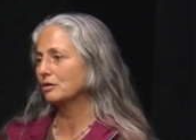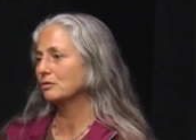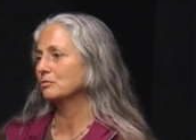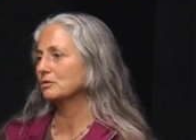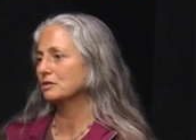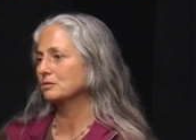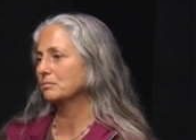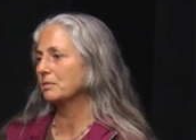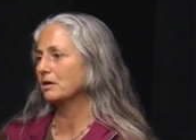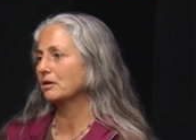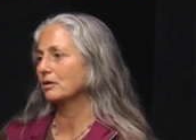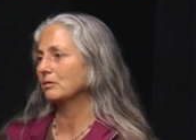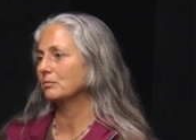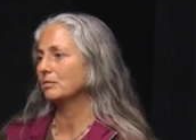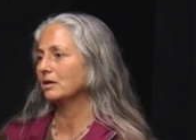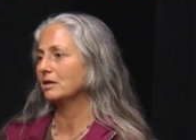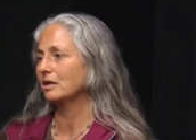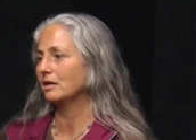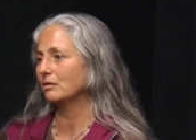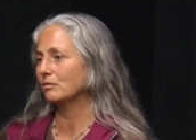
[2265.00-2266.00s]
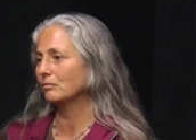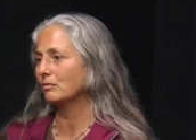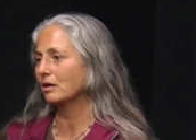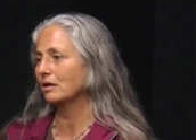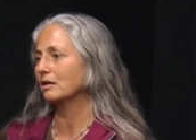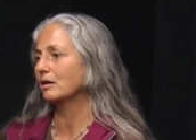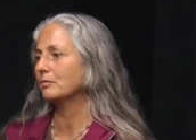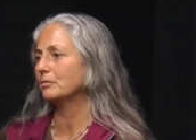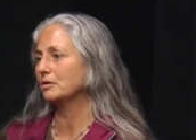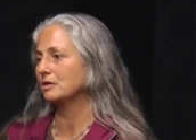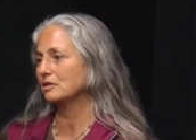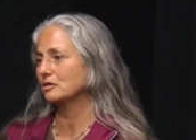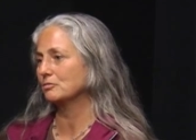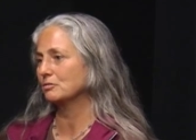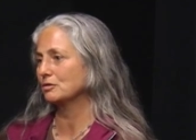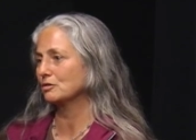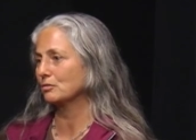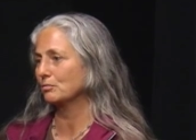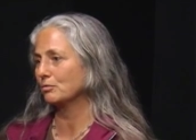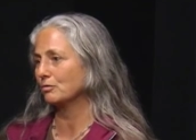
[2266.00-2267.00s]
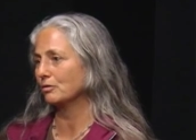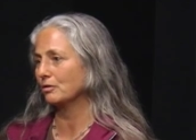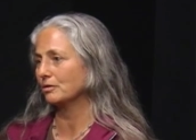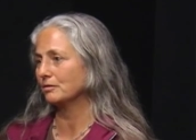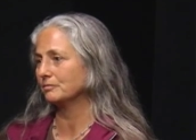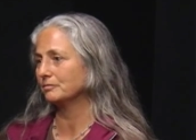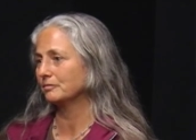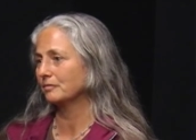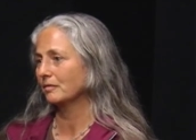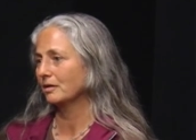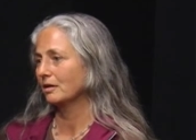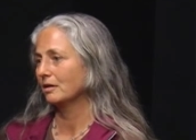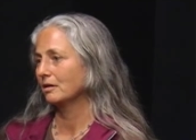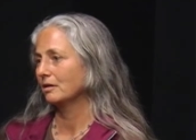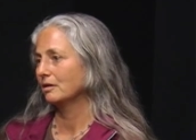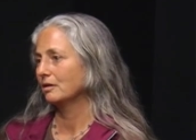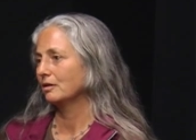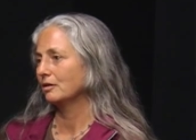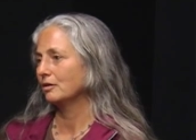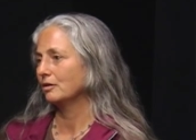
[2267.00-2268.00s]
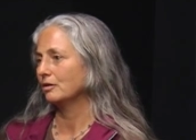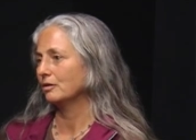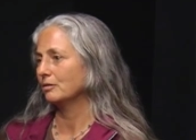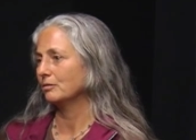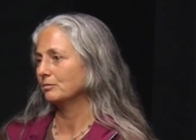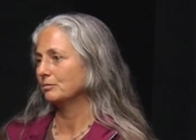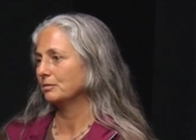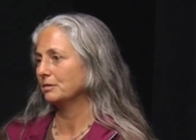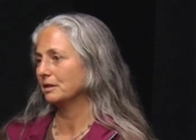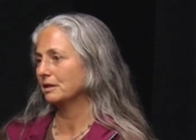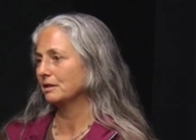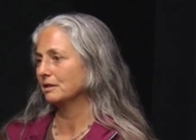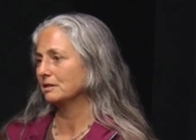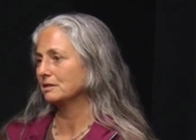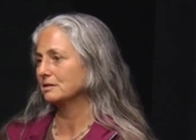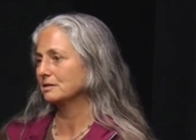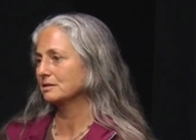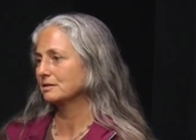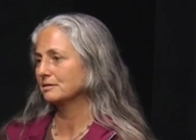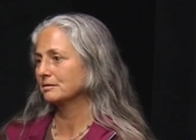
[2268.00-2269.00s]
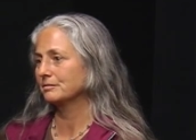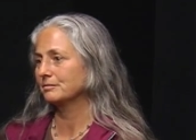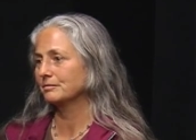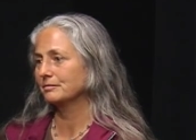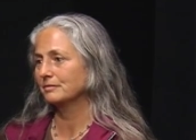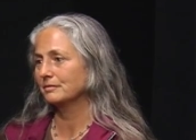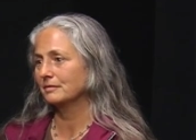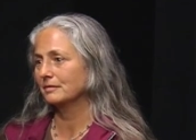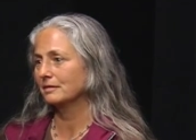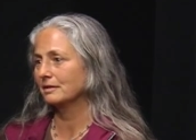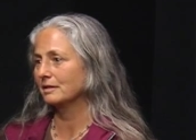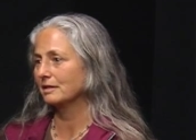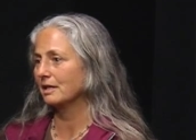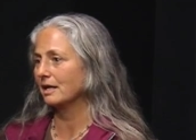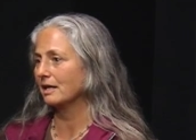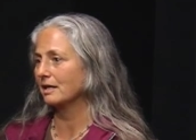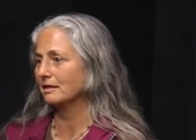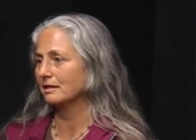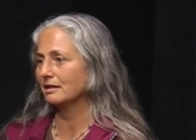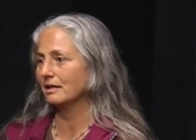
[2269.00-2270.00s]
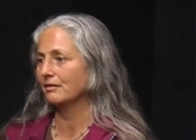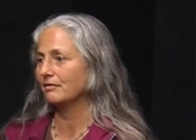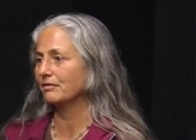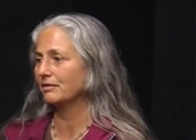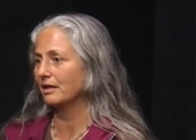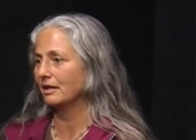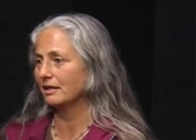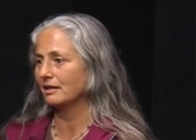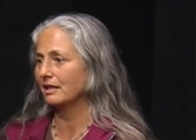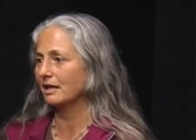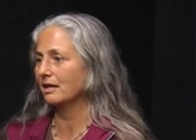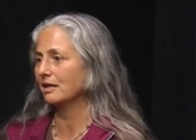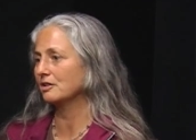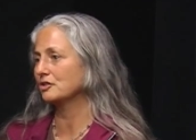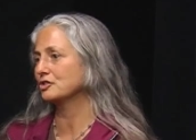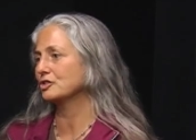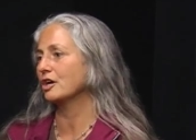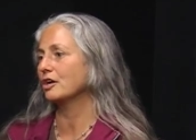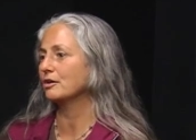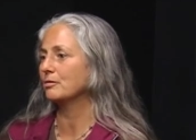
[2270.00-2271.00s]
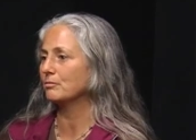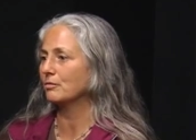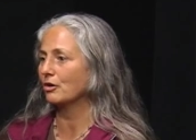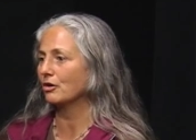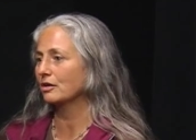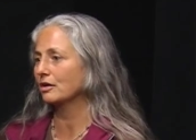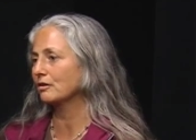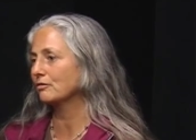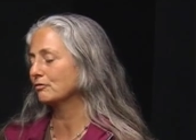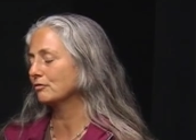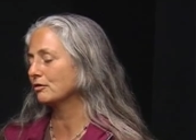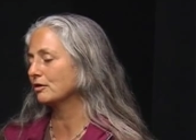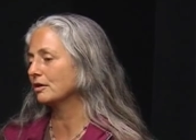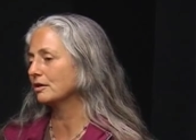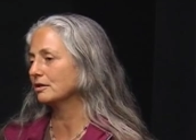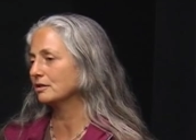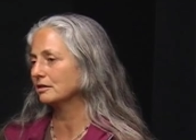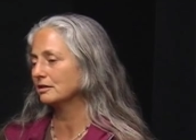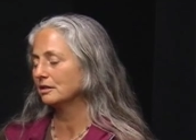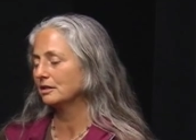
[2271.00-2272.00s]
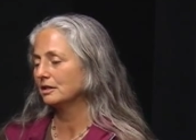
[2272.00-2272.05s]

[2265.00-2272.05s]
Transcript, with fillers: do we spend our money and what companies we support? You know, because that if there's not a market for it,